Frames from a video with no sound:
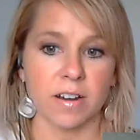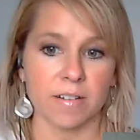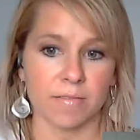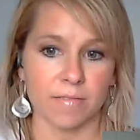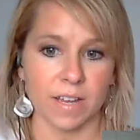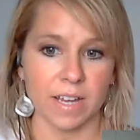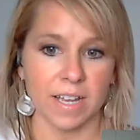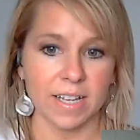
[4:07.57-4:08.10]

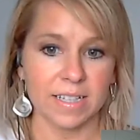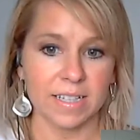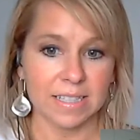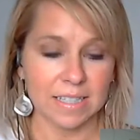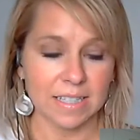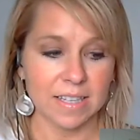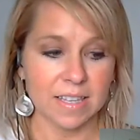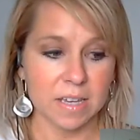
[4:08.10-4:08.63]
in
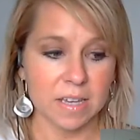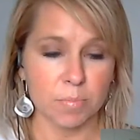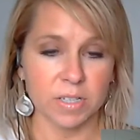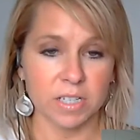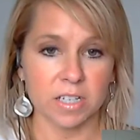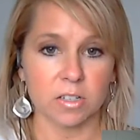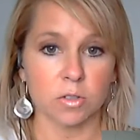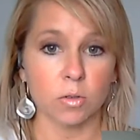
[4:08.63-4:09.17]
advance the
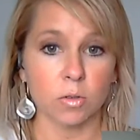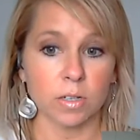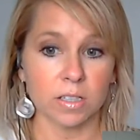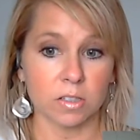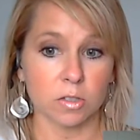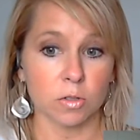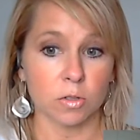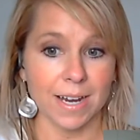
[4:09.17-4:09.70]
potential
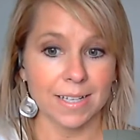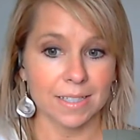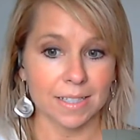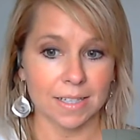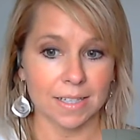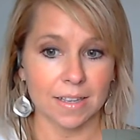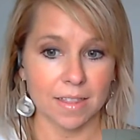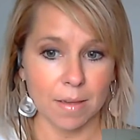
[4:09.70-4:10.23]

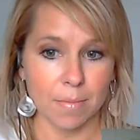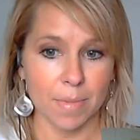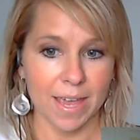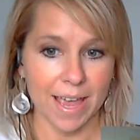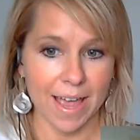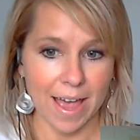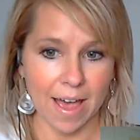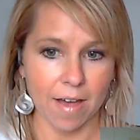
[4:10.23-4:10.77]
constraints that they
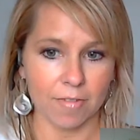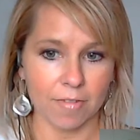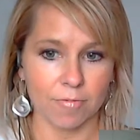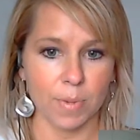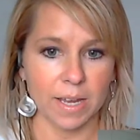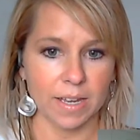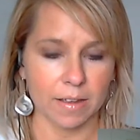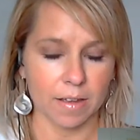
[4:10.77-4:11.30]
may have
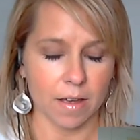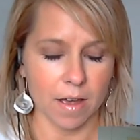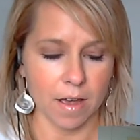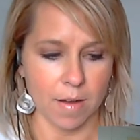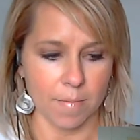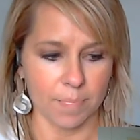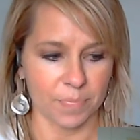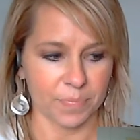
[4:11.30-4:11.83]
by
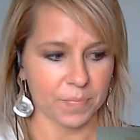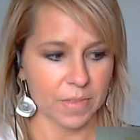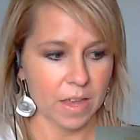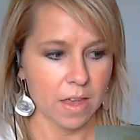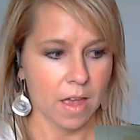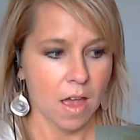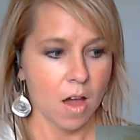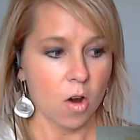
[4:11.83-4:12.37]

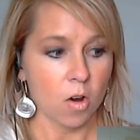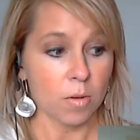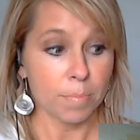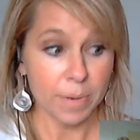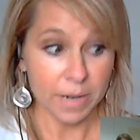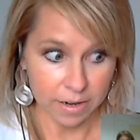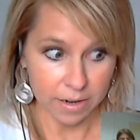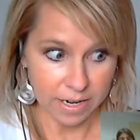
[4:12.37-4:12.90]
or
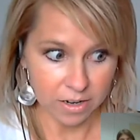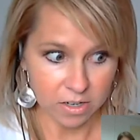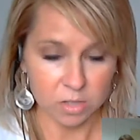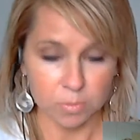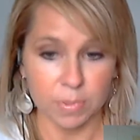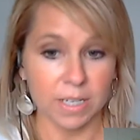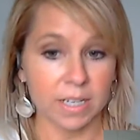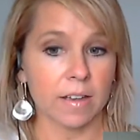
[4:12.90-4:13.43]

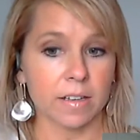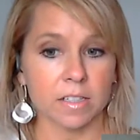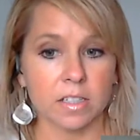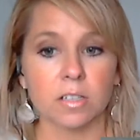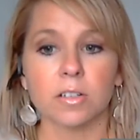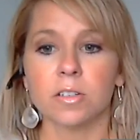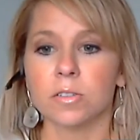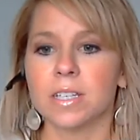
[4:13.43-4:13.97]
barriers because
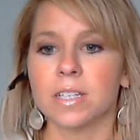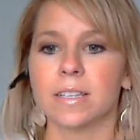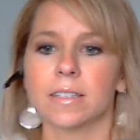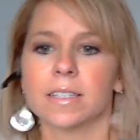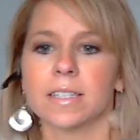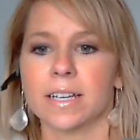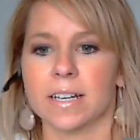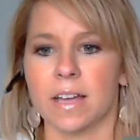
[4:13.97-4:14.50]
they're using
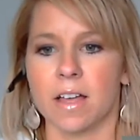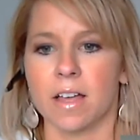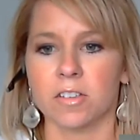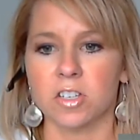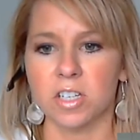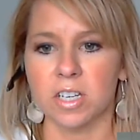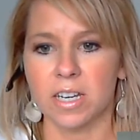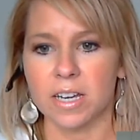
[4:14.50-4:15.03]
this
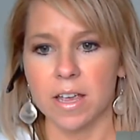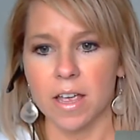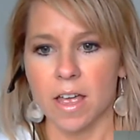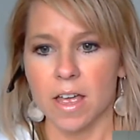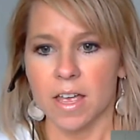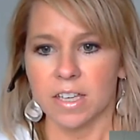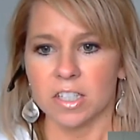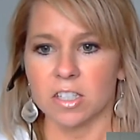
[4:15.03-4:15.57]
technology.
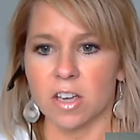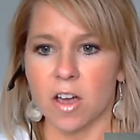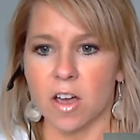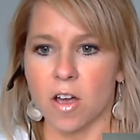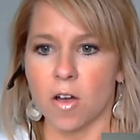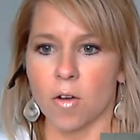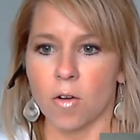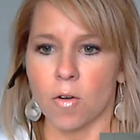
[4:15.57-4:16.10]

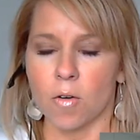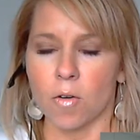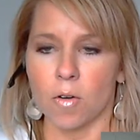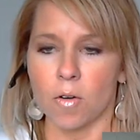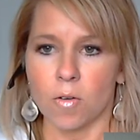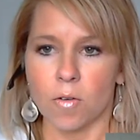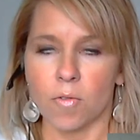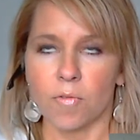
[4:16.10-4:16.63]

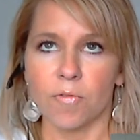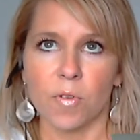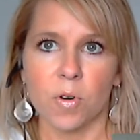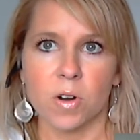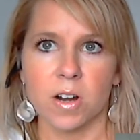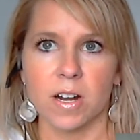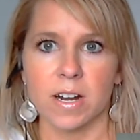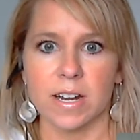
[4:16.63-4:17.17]
So
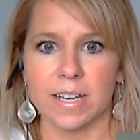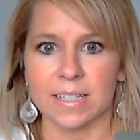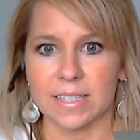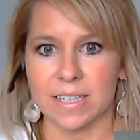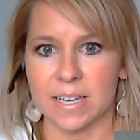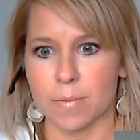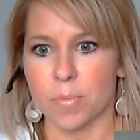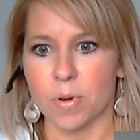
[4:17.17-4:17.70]
for
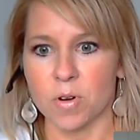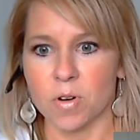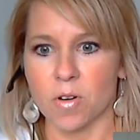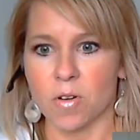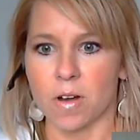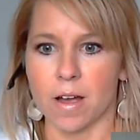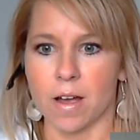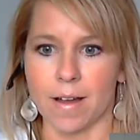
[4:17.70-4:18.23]

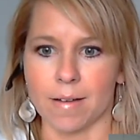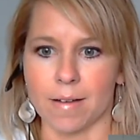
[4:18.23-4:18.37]
example,